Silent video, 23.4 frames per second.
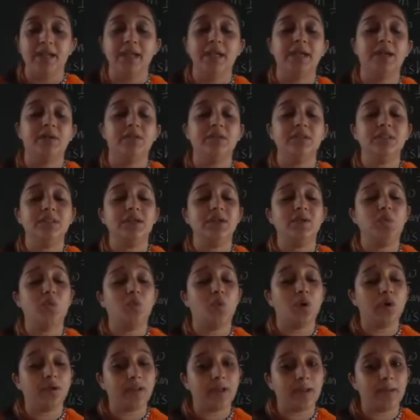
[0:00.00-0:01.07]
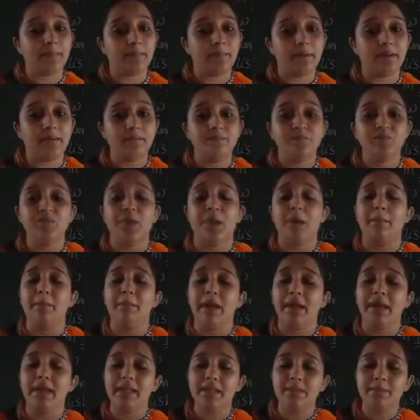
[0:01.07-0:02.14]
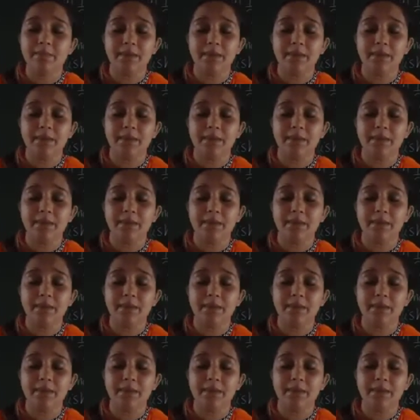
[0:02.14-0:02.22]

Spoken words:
Now in that what happened? Many